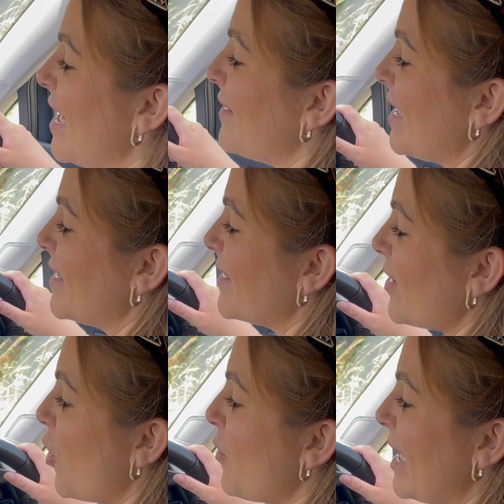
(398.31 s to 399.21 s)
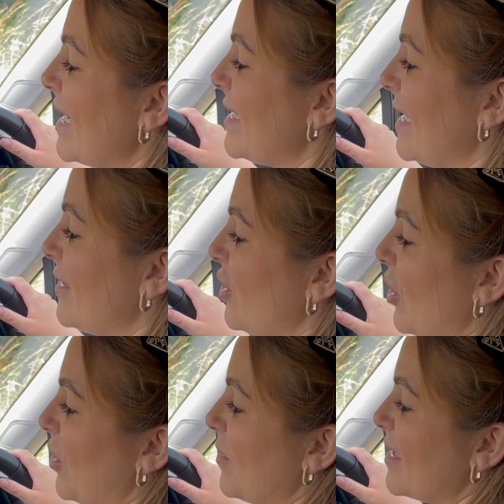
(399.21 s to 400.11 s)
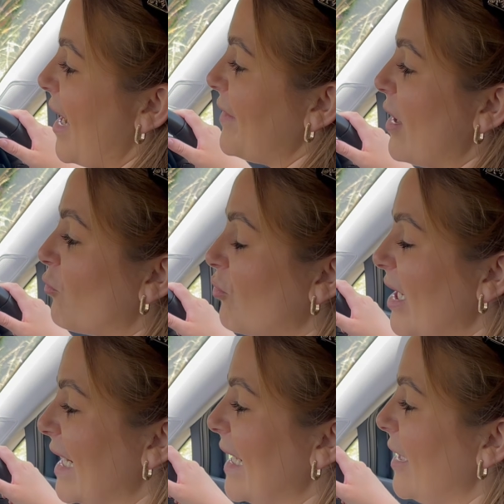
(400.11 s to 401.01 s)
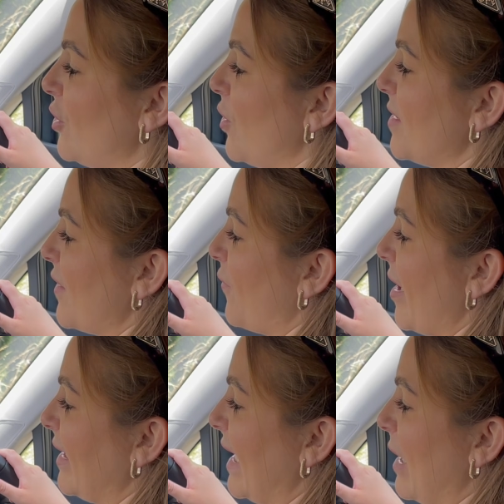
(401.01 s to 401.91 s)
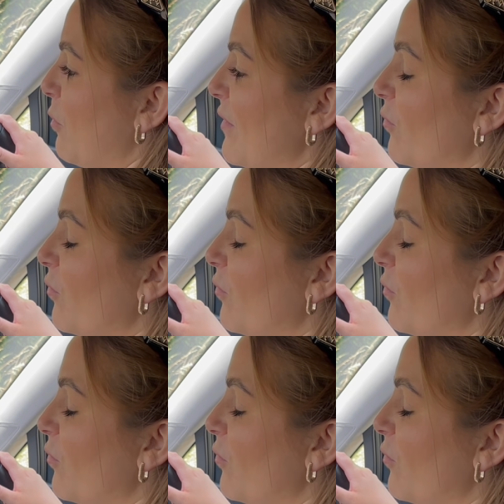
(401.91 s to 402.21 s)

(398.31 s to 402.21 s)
They're so easy to use and they're really user friendly with